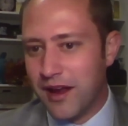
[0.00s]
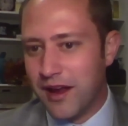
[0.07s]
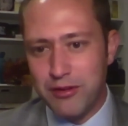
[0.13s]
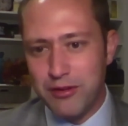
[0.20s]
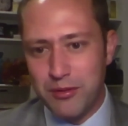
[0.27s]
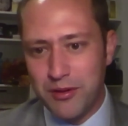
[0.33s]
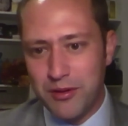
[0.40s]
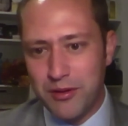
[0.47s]

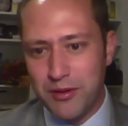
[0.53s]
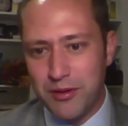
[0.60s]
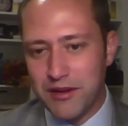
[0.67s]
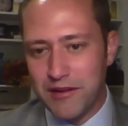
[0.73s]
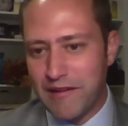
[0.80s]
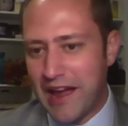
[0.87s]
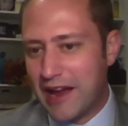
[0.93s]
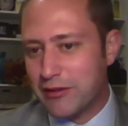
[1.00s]
Everyone
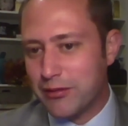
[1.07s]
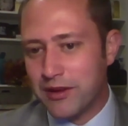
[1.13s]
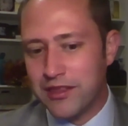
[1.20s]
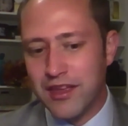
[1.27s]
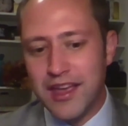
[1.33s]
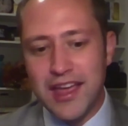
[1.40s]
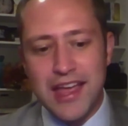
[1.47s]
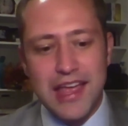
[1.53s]
you interact
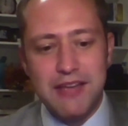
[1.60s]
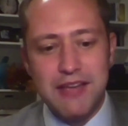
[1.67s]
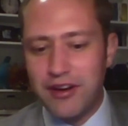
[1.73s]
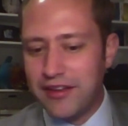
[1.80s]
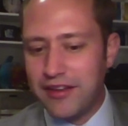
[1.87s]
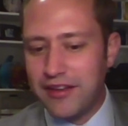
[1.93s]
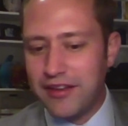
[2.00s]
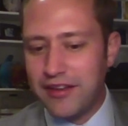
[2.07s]
with,
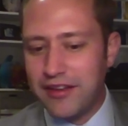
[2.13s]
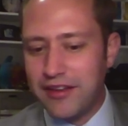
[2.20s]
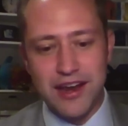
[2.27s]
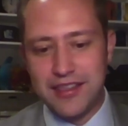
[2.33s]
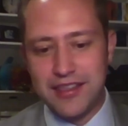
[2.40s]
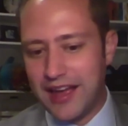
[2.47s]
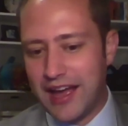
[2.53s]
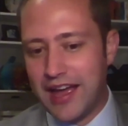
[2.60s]
even on the
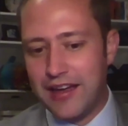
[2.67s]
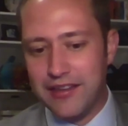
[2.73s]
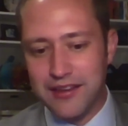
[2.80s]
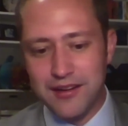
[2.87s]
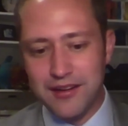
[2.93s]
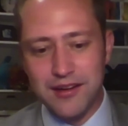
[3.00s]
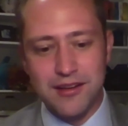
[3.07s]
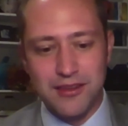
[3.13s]
other side of the
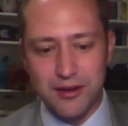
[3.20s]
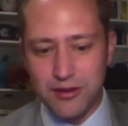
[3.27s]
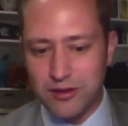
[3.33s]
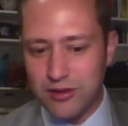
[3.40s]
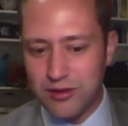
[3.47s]
aisle,